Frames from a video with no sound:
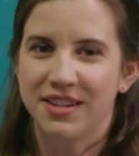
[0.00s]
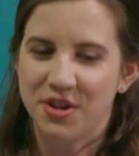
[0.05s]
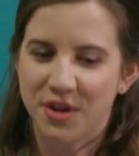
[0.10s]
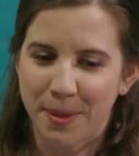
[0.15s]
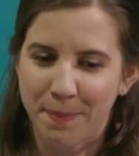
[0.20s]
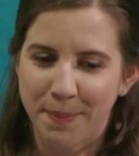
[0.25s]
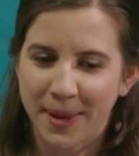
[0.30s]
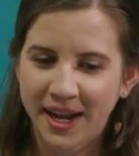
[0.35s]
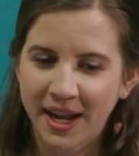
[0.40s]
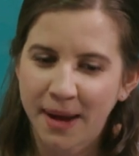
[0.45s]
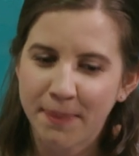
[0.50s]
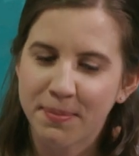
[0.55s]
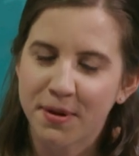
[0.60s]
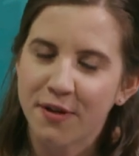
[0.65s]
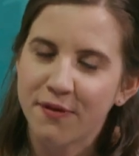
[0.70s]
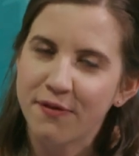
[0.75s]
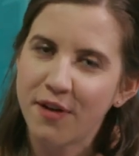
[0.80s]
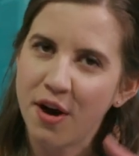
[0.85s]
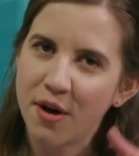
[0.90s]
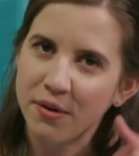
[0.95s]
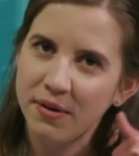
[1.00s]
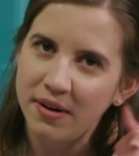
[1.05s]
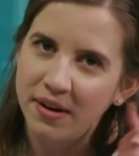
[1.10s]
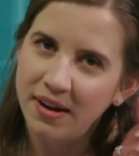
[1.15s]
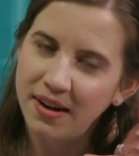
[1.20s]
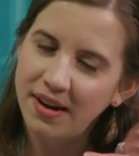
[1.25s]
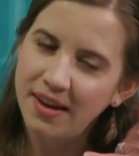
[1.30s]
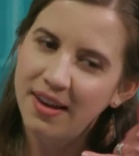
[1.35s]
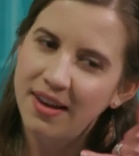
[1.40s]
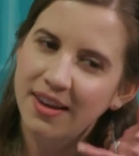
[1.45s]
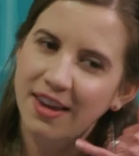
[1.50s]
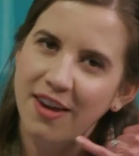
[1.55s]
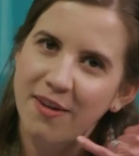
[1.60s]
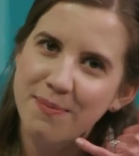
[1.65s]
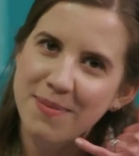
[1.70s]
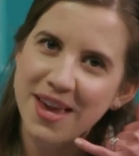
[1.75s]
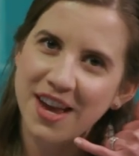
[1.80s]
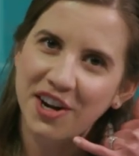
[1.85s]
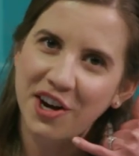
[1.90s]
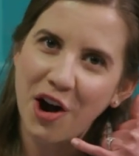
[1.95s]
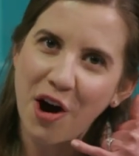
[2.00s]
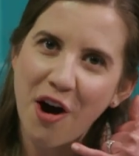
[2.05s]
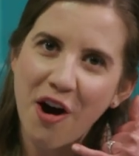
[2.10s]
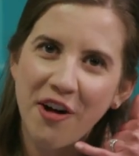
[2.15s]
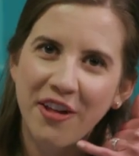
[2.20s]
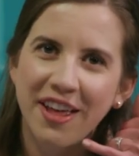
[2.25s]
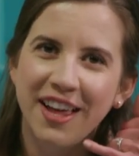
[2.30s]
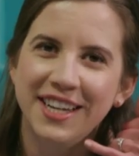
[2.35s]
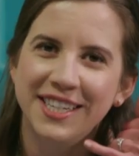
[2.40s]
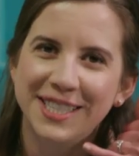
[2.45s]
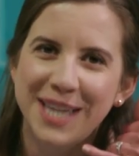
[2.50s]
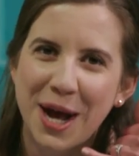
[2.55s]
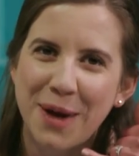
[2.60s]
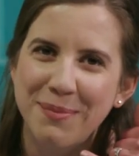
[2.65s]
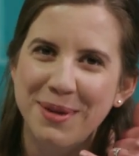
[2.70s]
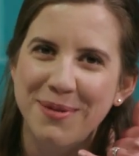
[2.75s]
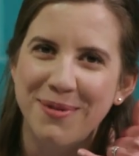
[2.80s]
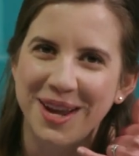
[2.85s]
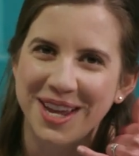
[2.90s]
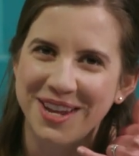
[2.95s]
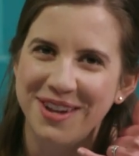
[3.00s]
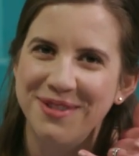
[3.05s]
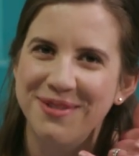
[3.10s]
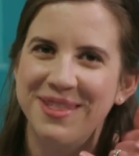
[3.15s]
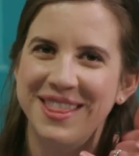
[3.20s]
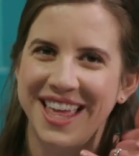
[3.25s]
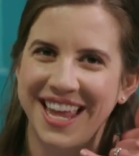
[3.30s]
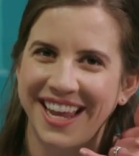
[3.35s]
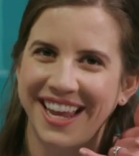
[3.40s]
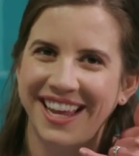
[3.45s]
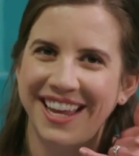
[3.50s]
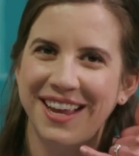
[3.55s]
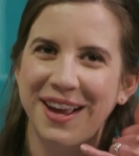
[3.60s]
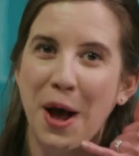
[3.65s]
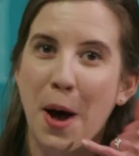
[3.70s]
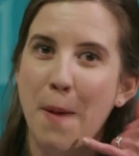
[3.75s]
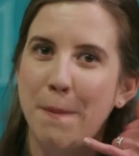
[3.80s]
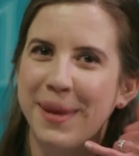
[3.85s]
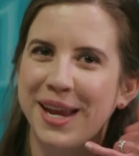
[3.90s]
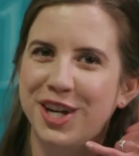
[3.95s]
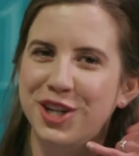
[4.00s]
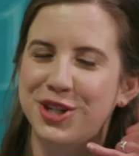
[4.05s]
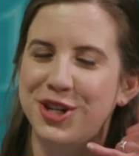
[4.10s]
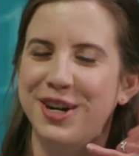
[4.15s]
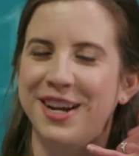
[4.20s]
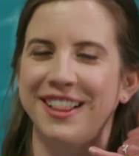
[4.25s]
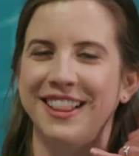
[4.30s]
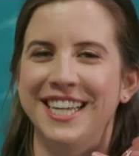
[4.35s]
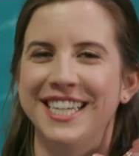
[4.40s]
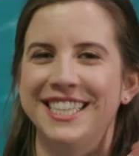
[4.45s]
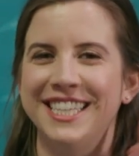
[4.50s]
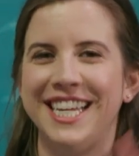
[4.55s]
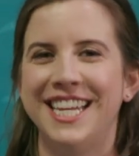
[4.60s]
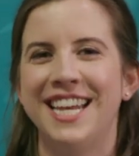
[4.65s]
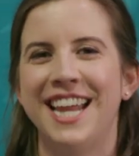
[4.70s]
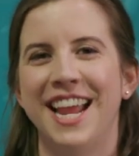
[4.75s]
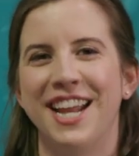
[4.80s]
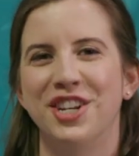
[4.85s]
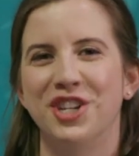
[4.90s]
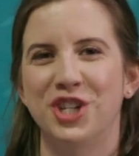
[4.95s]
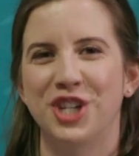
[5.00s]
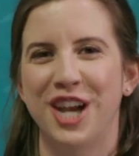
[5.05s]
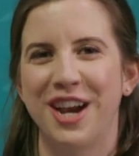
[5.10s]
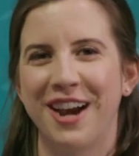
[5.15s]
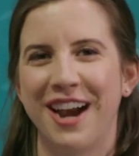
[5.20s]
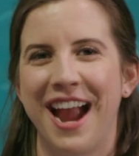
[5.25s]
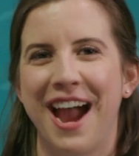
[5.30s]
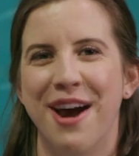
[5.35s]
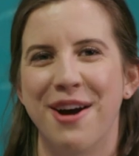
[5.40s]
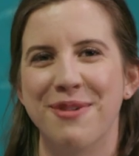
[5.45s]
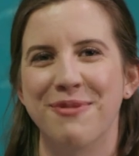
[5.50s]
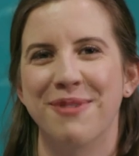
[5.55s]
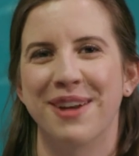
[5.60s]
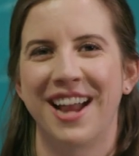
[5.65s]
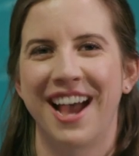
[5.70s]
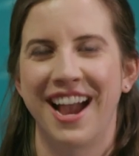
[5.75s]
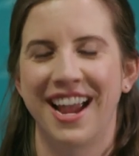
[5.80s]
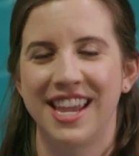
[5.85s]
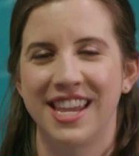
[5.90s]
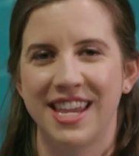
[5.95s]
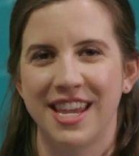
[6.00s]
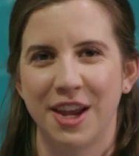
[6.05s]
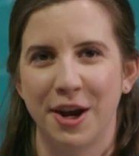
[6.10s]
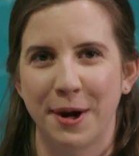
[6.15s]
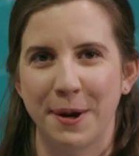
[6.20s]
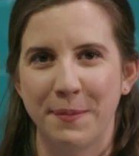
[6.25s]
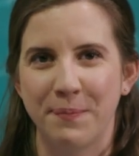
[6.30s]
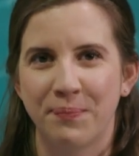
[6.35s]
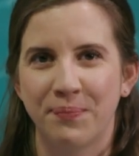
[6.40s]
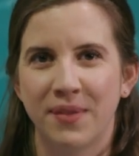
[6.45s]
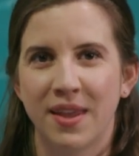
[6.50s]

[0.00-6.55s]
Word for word: You can pick up your phone, give me a call, and tell me what you think. I'll make sure to listen and share out what I hear.